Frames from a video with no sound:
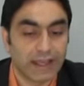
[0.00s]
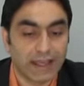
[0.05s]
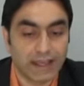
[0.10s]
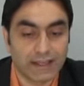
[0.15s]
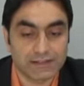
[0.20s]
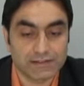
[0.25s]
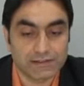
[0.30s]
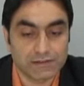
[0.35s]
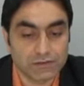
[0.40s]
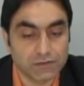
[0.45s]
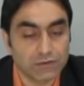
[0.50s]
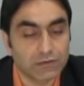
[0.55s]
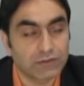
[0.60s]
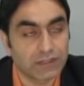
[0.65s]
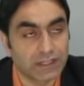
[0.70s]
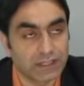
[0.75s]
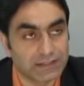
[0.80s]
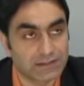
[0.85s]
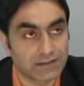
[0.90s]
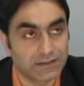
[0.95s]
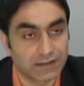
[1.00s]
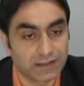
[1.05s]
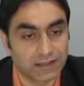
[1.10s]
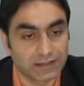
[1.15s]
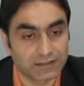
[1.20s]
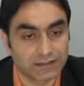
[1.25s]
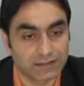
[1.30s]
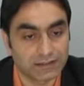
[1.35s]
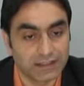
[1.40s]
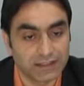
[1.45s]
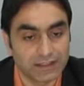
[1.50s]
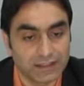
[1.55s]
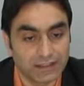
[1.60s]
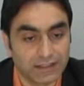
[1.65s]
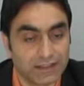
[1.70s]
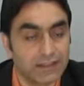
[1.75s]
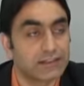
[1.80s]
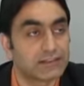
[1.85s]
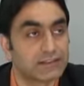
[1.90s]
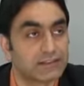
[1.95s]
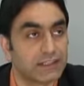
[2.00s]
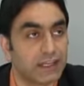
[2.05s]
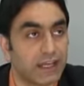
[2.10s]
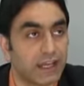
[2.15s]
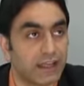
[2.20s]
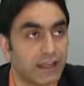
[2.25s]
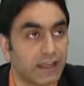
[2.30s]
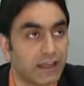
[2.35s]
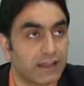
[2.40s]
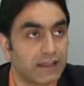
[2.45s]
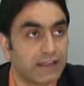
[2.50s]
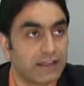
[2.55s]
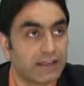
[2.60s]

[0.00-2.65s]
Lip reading: As soon as they hear the ayah,